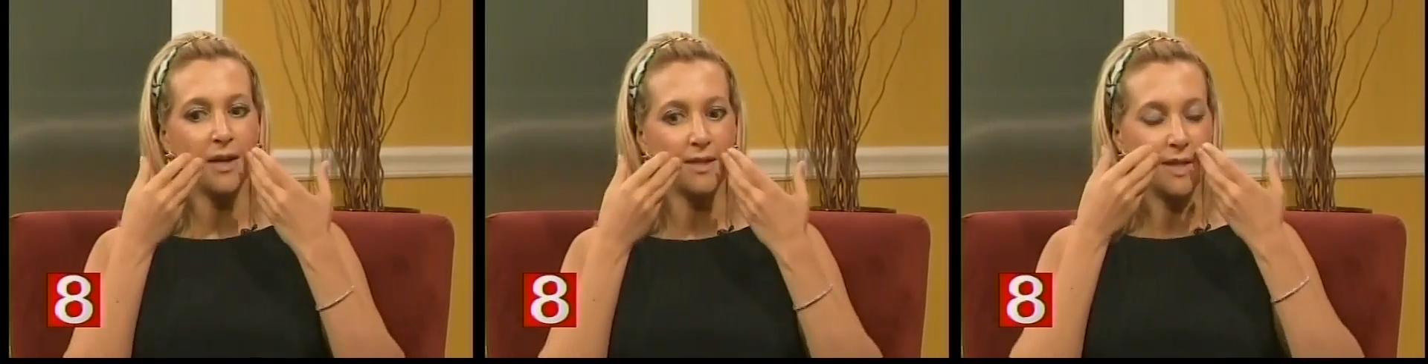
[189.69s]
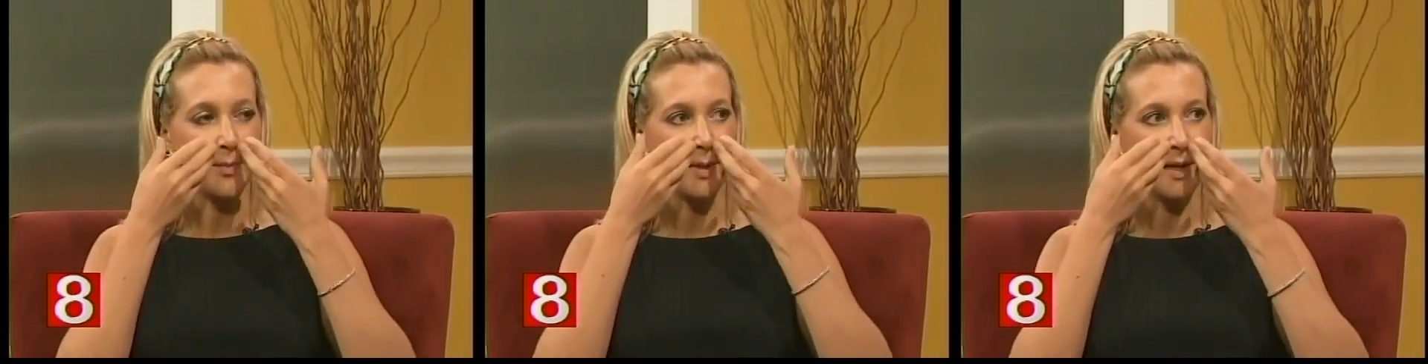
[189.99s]
a
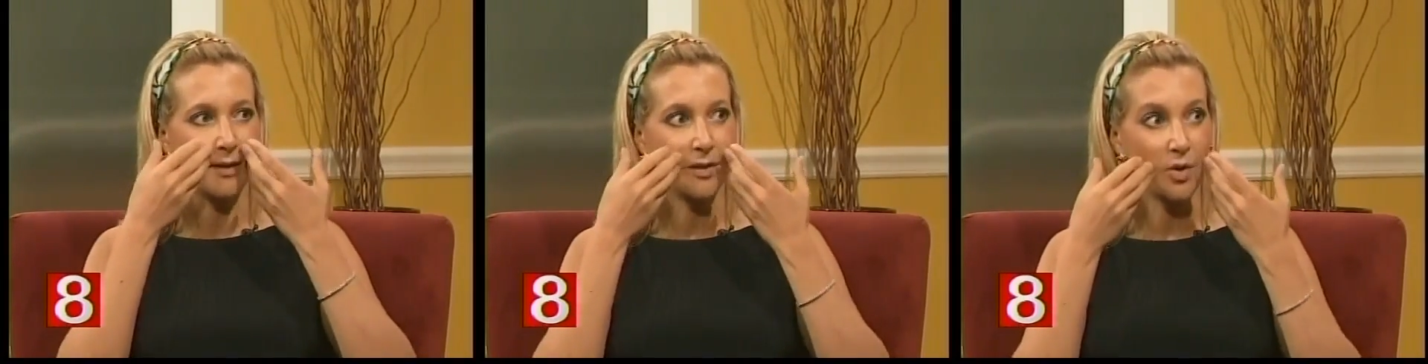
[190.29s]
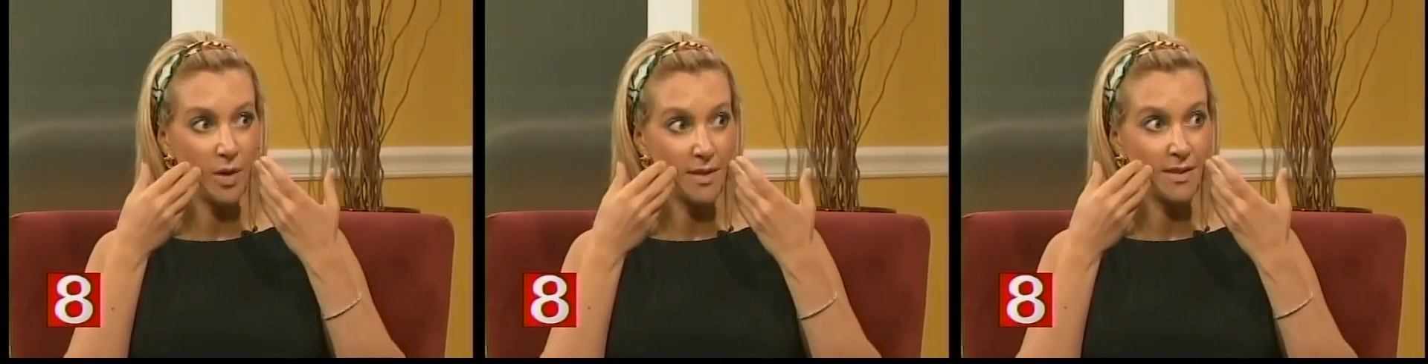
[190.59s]
deepening of the
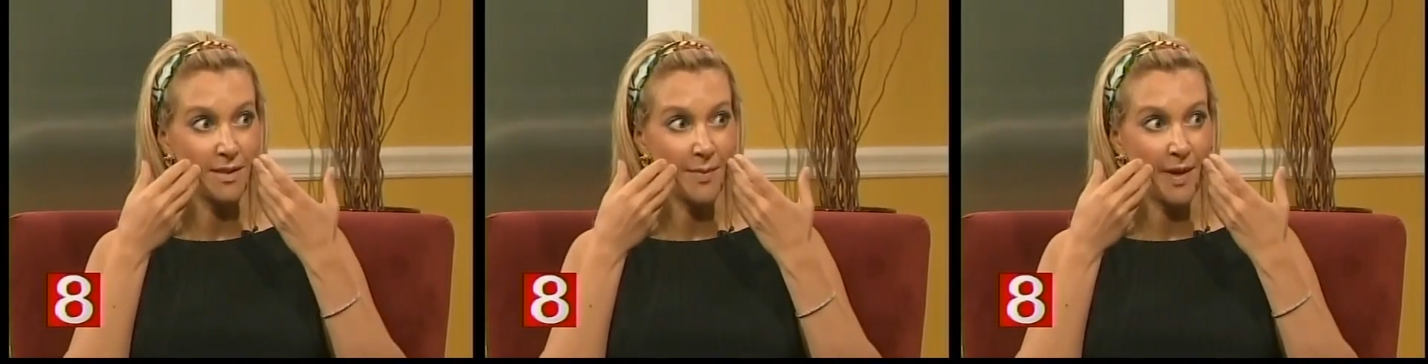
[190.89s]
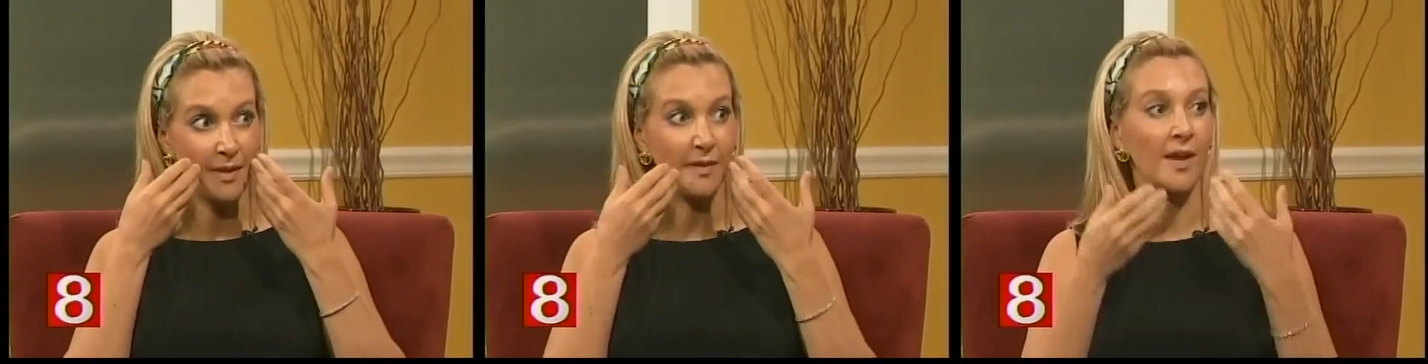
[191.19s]
creases
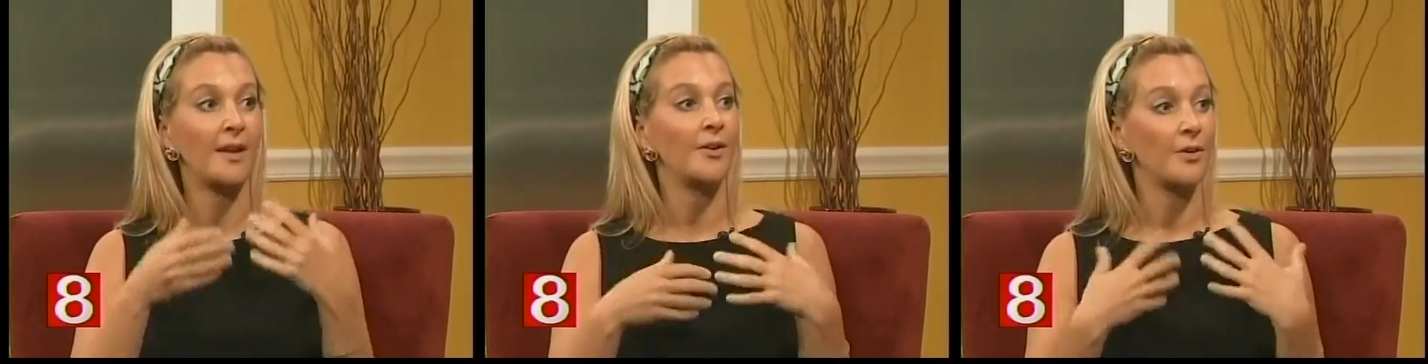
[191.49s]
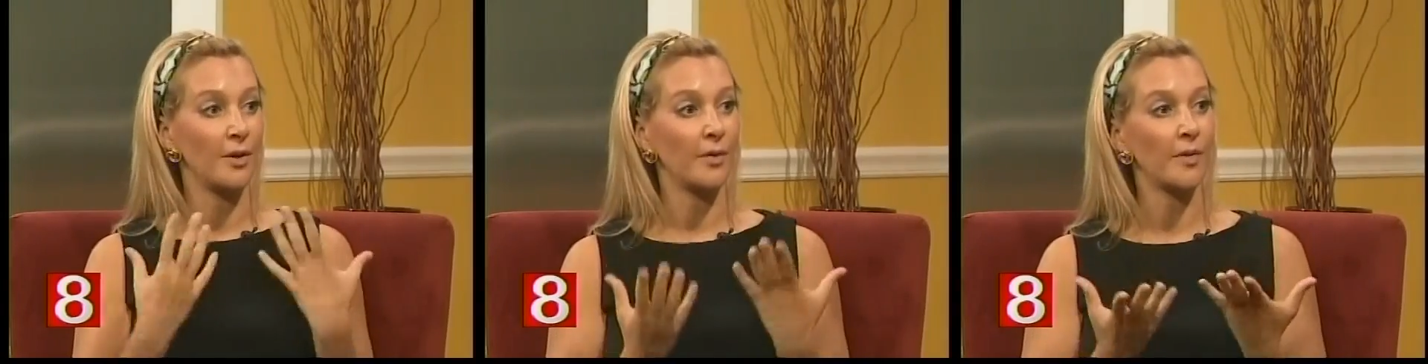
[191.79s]
by the side of
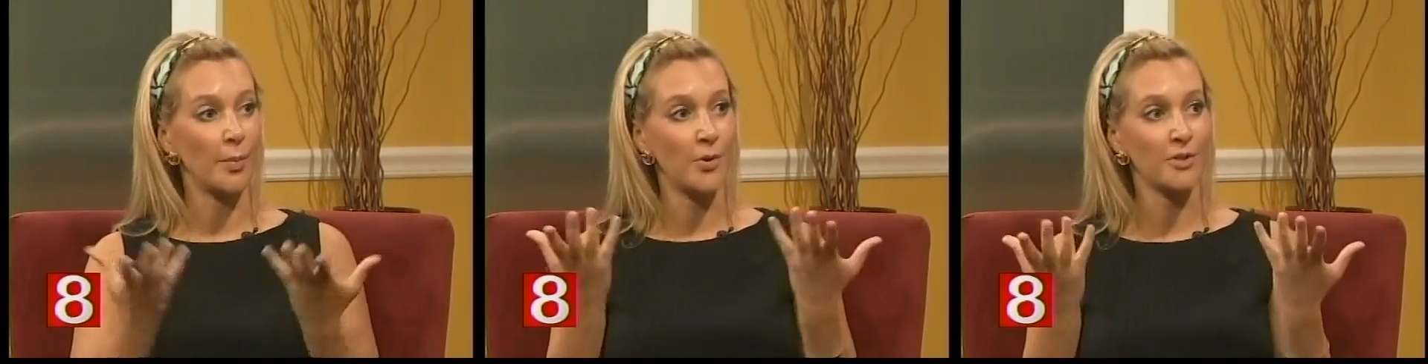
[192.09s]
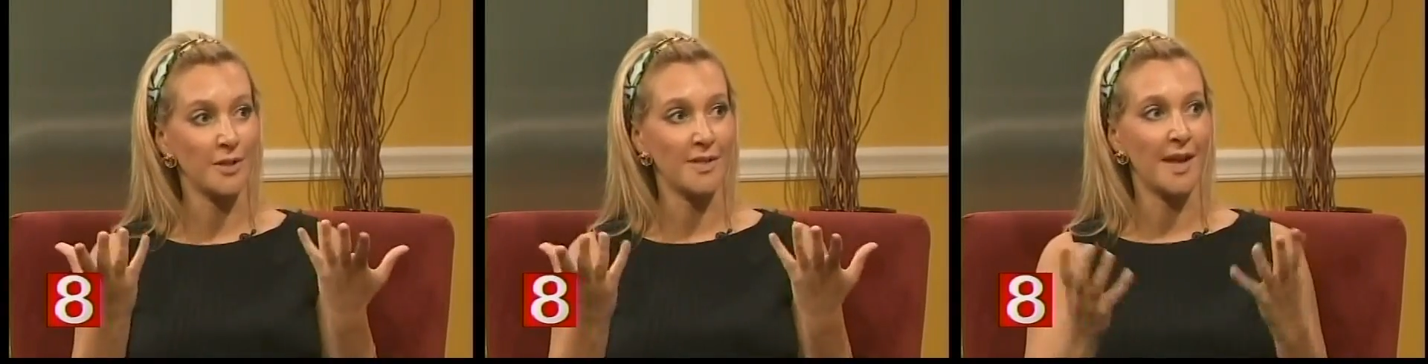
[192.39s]
your nose, it
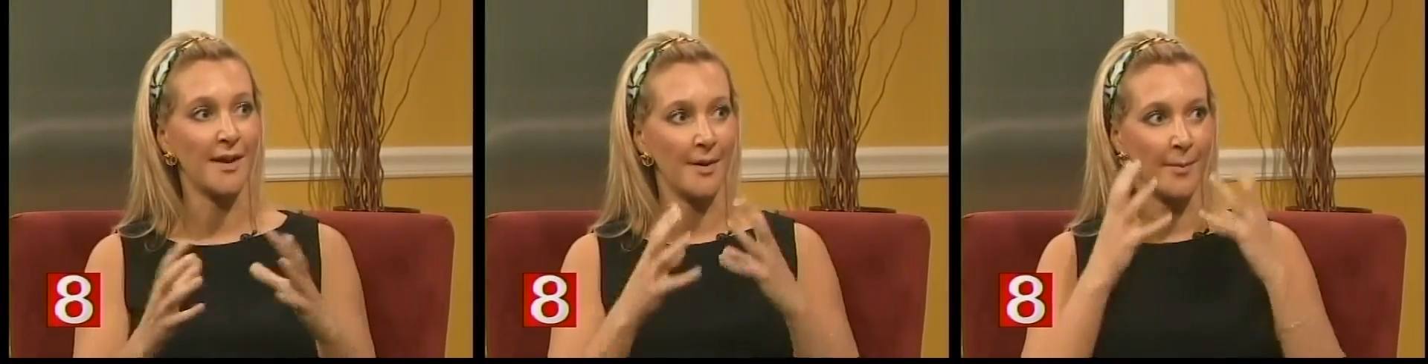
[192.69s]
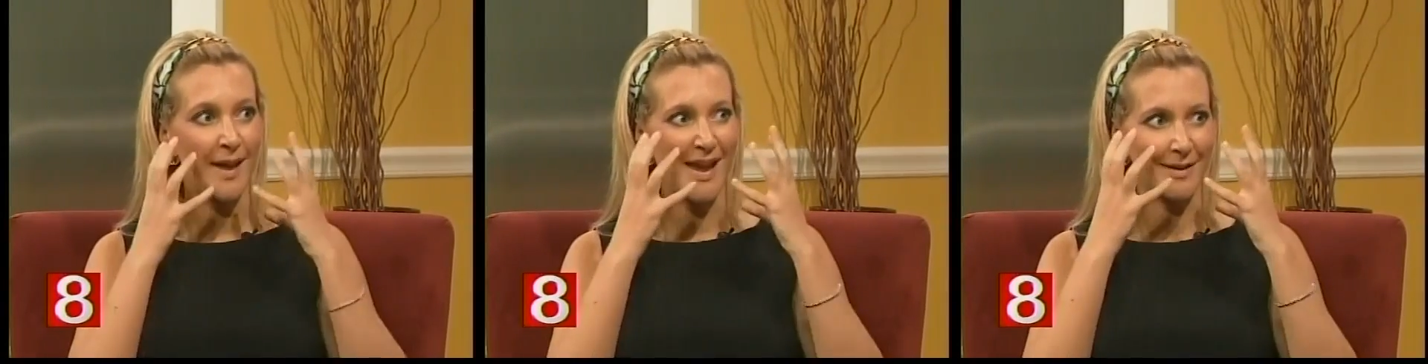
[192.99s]
pushes that
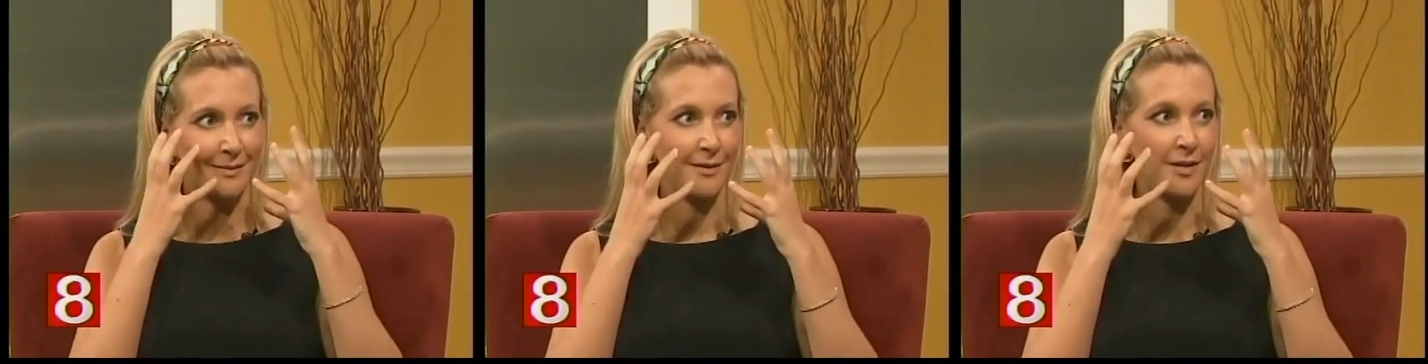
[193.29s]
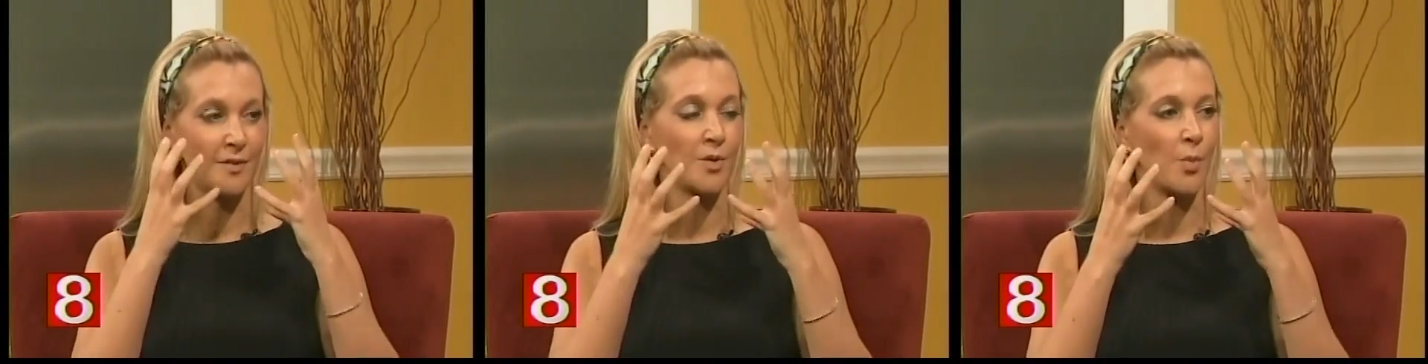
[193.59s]
up and
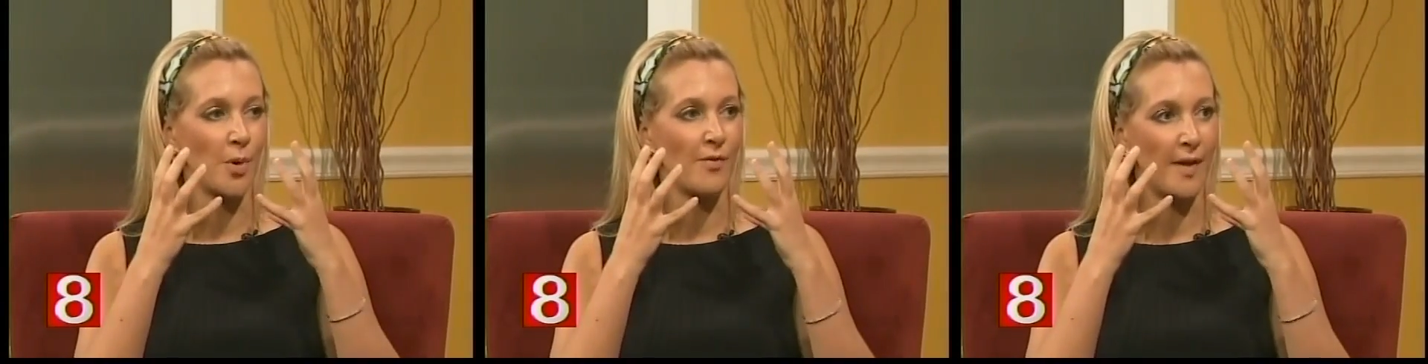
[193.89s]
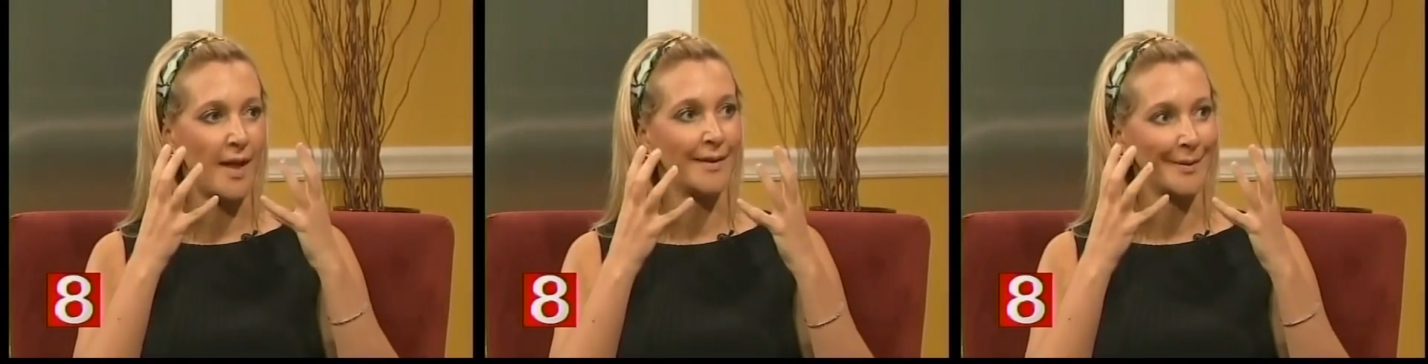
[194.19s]
gives you more
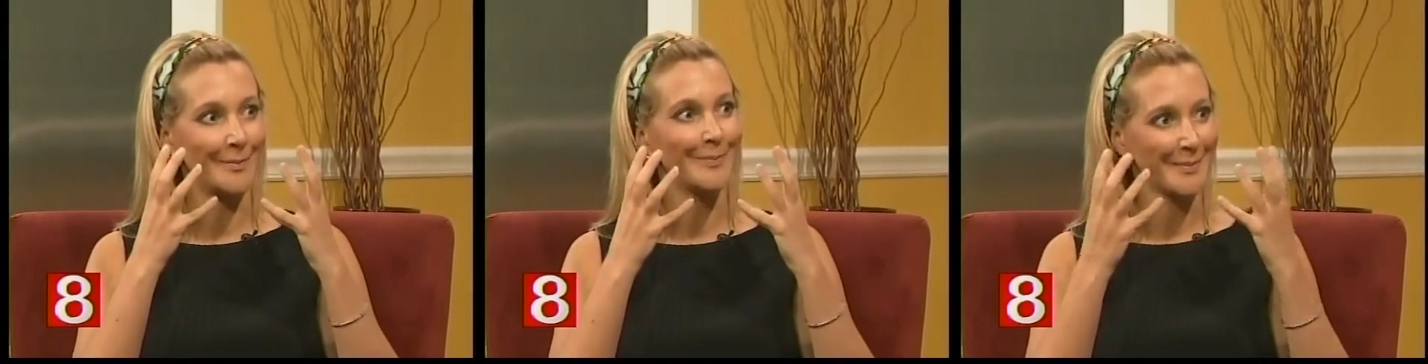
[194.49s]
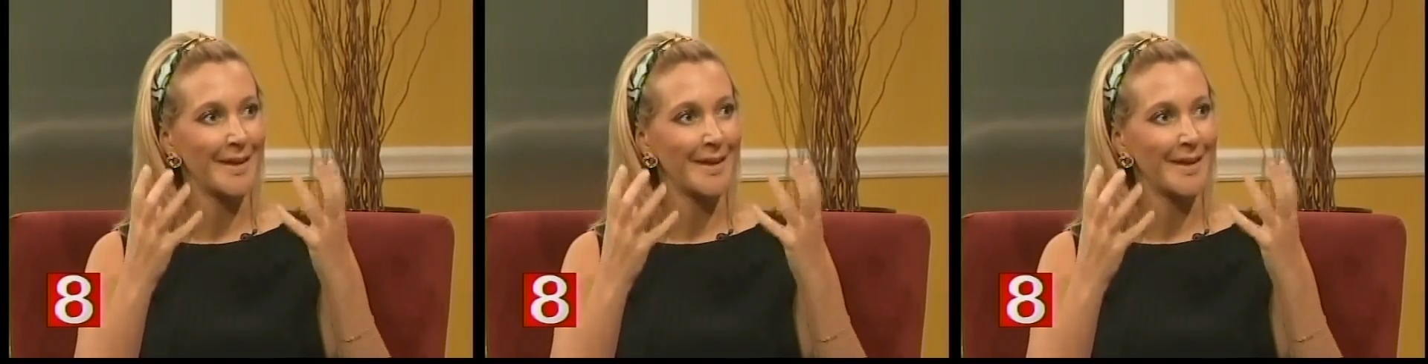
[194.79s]
volume.